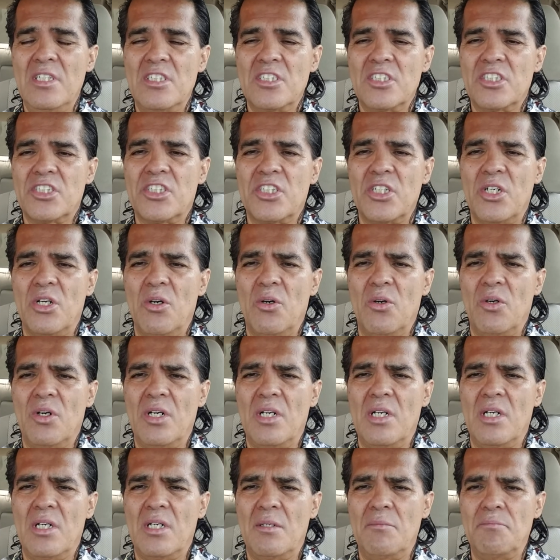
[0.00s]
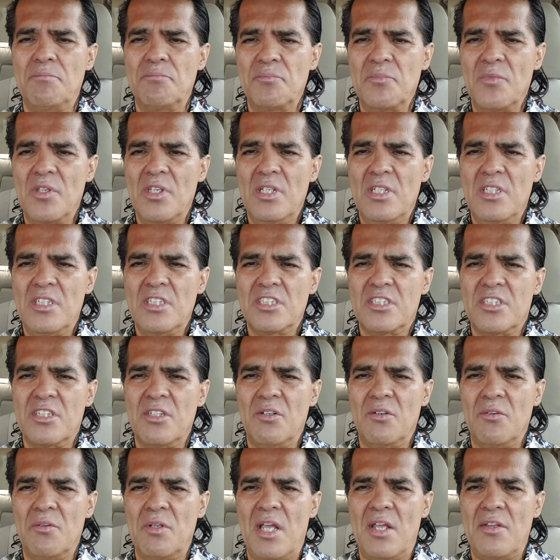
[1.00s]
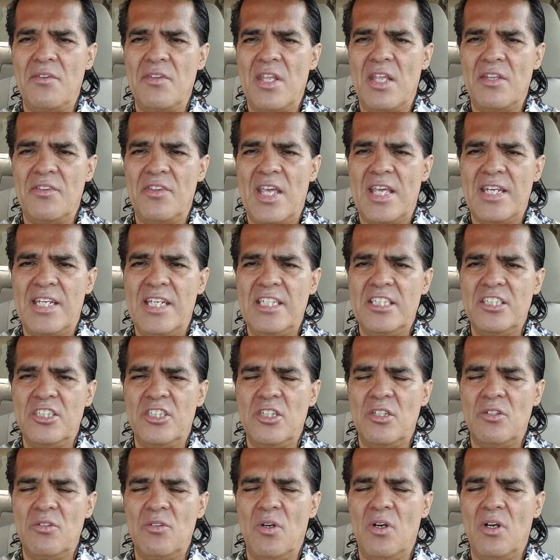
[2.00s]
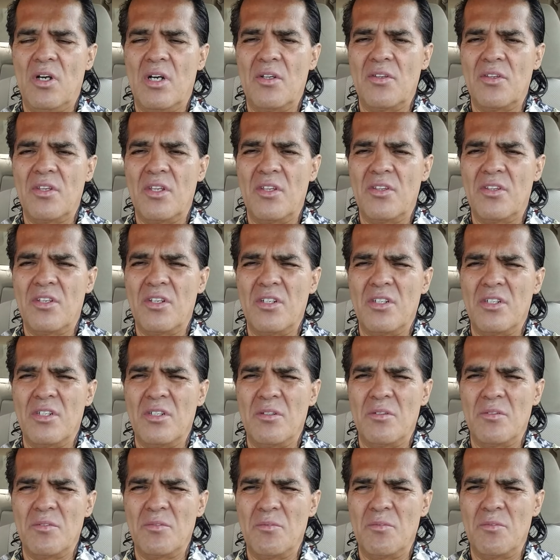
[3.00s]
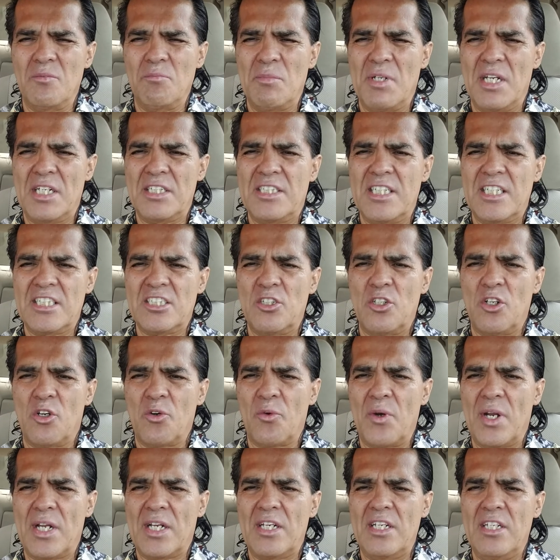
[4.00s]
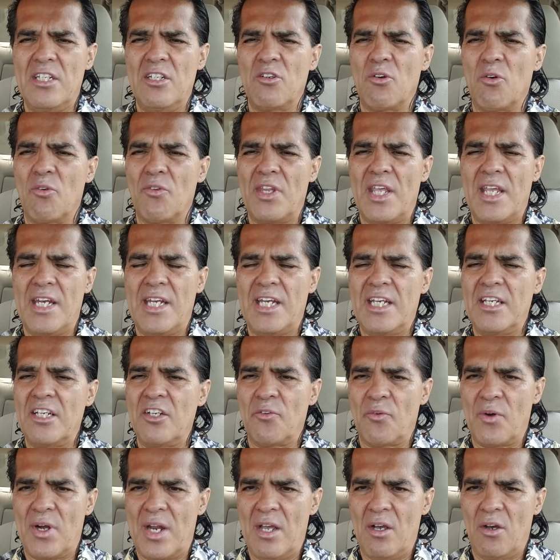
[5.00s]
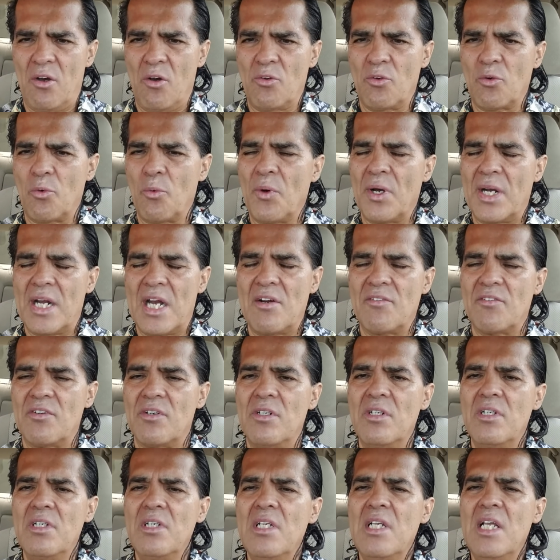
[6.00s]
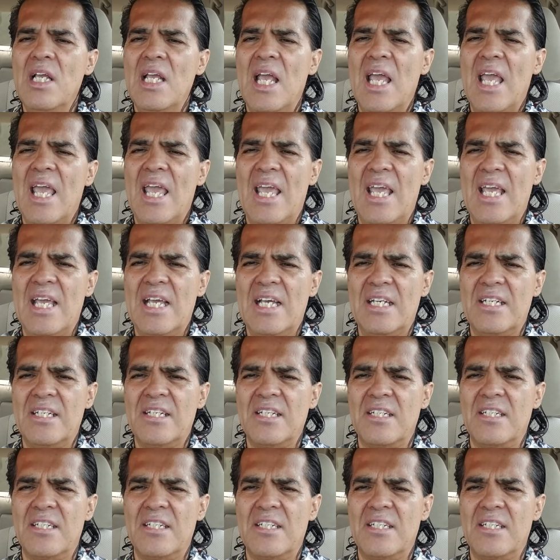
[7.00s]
So and they didn't do the meditation correctly, or they didn't ground, or whatever, and